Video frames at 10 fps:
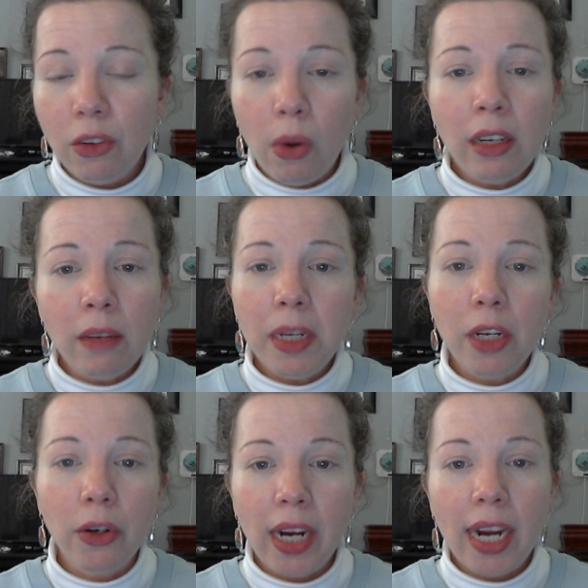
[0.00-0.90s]
going to be
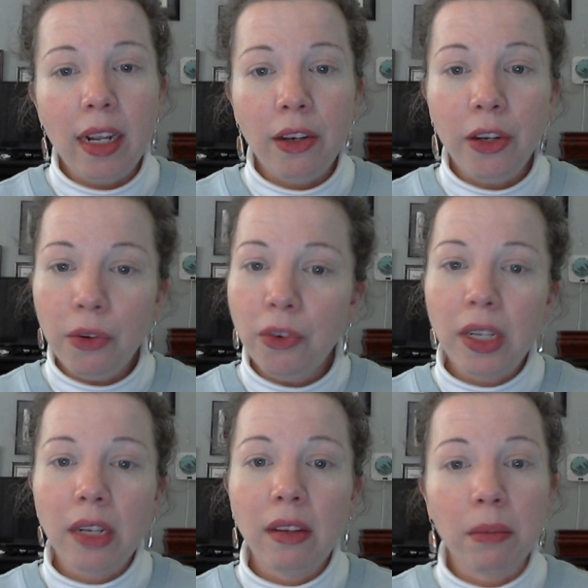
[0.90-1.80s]
created
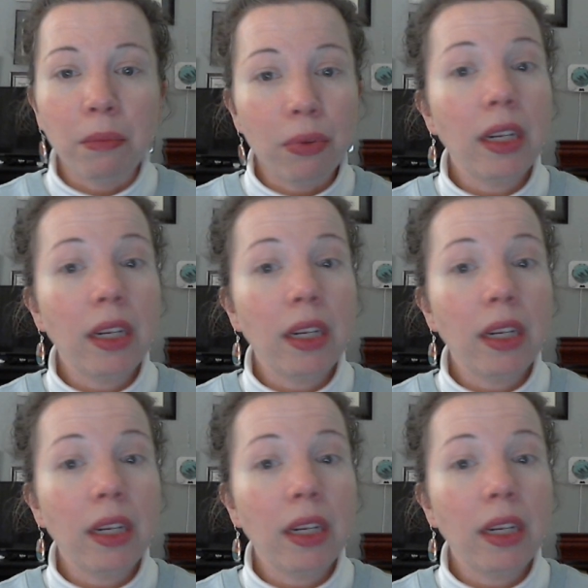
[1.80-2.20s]
using some pretty